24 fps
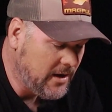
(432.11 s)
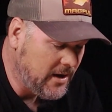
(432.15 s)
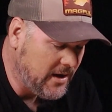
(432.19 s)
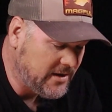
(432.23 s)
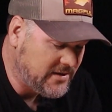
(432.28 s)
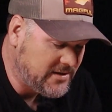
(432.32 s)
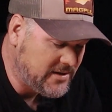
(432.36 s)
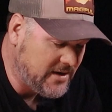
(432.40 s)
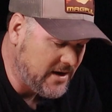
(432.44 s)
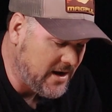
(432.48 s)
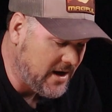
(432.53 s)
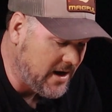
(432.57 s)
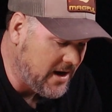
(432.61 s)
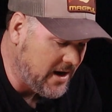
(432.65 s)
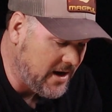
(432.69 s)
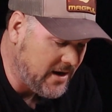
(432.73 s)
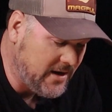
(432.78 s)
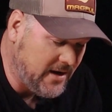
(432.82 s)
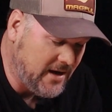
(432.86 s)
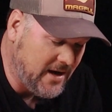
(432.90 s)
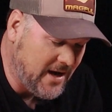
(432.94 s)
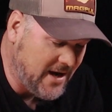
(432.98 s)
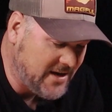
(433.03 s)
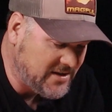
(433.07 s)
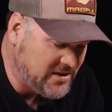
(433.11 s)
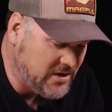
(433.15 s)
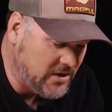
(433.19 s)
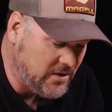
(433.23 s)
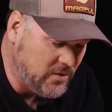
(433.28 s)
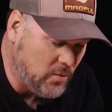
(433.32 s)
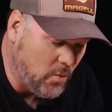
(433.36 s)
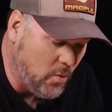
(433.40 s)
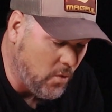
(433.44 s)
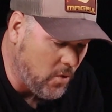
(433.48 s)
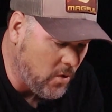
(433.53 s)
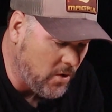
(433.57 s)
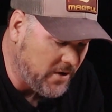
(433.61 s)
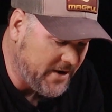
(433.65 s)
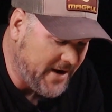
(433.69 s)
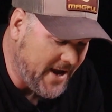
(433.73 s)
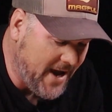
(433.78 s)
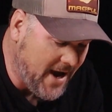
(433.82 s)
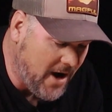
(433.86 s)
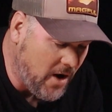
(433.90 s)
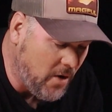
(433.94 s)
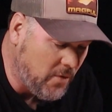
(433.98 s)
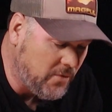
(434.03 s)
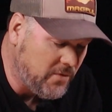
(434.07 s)
It hasn't wore
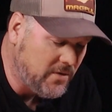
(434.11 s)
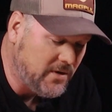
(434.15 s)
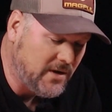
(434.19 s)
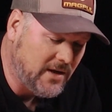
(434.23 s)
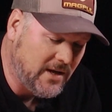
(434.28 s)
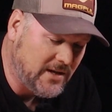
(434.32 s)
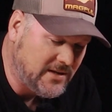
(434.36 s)
down.